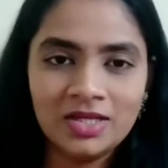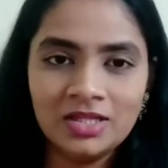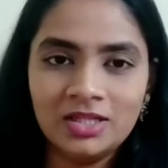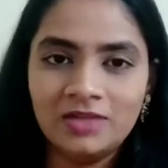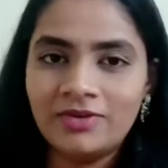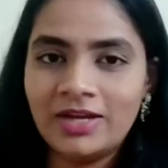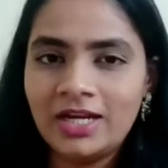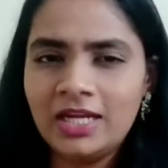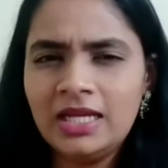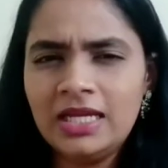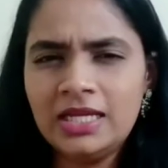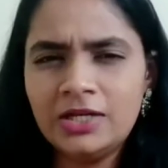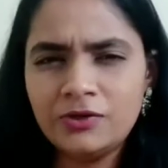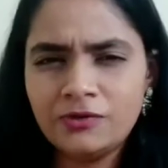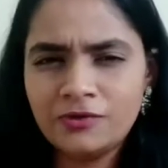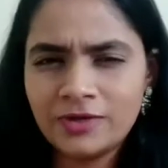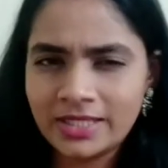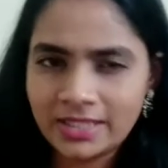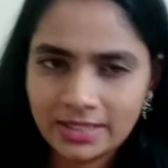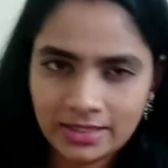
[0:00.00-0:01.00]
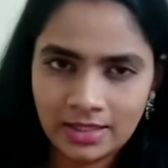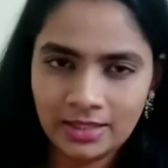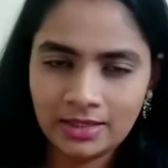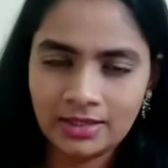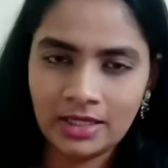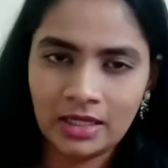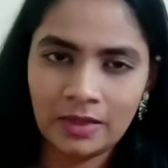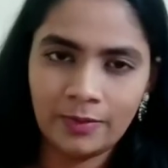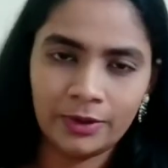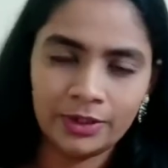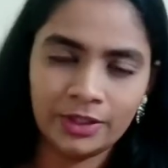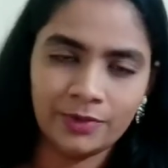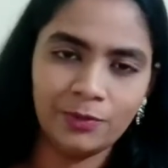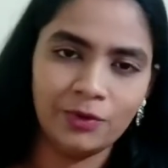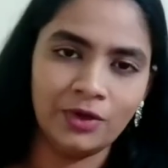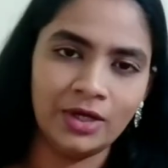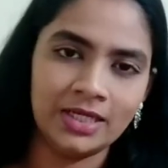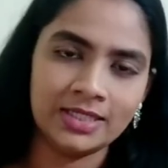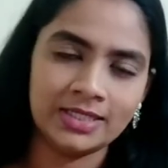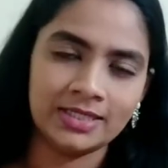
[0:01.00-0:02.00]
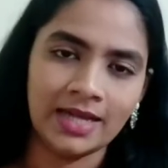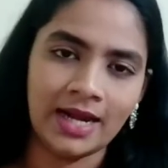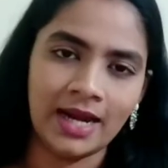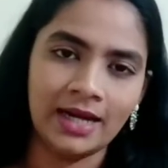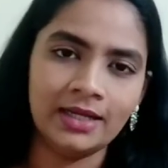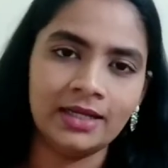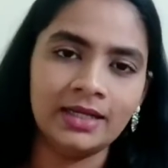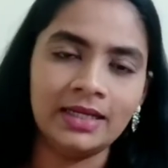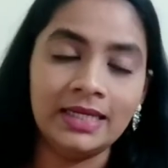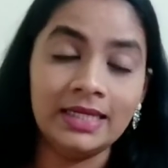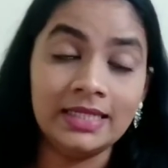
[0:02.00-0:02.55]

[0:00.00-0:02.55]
The very interesting thing about the book is that